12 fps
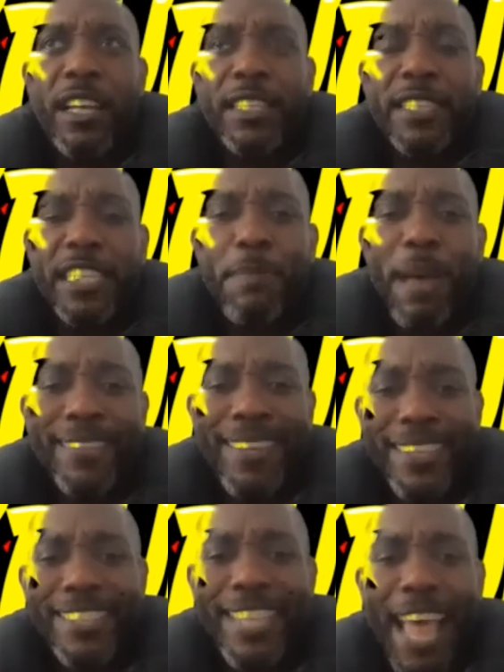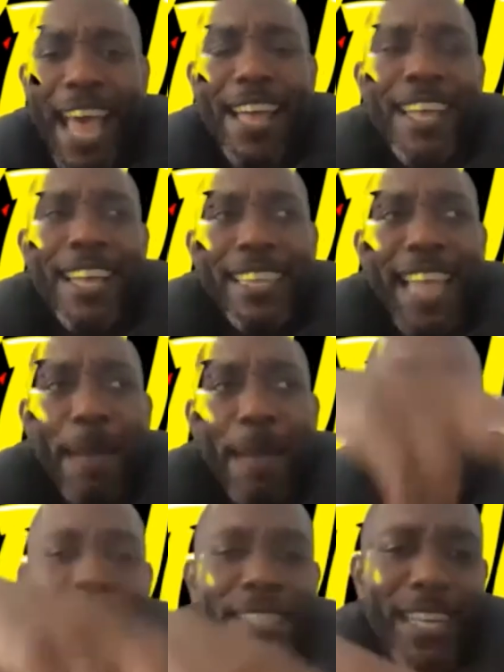This man does that. That
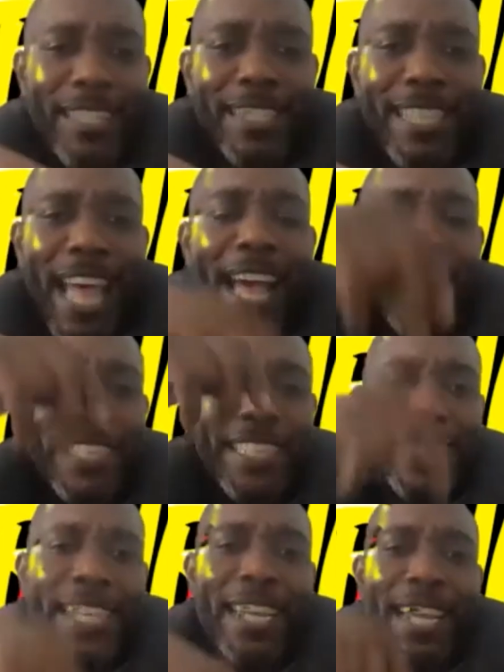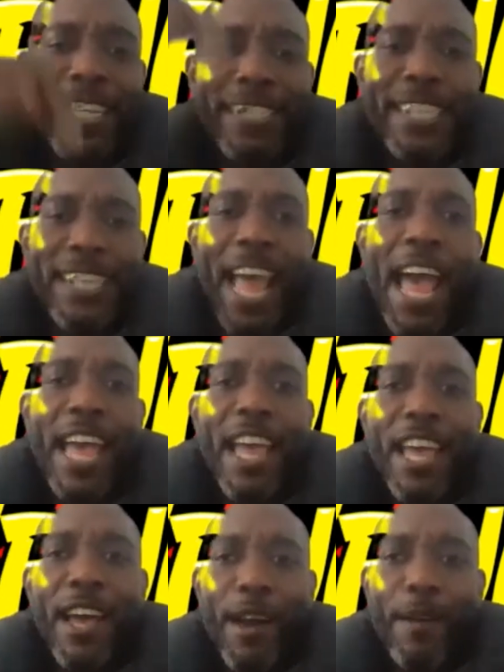man does that, and this connects to that,
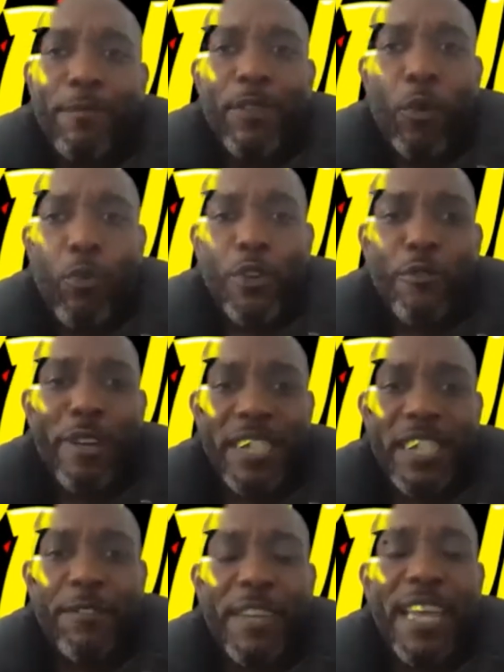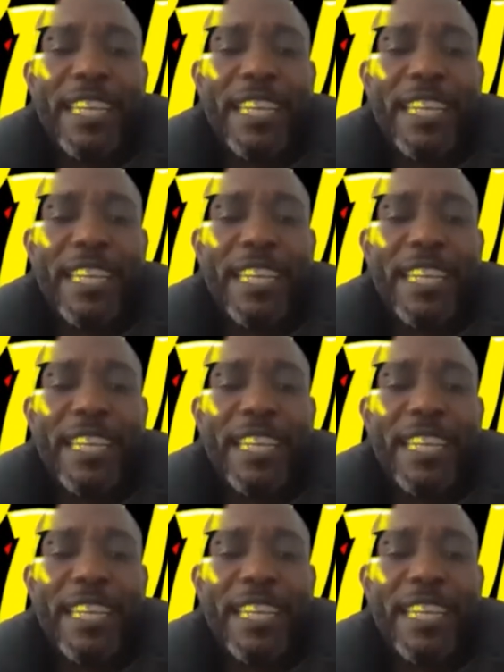and all the rest of it.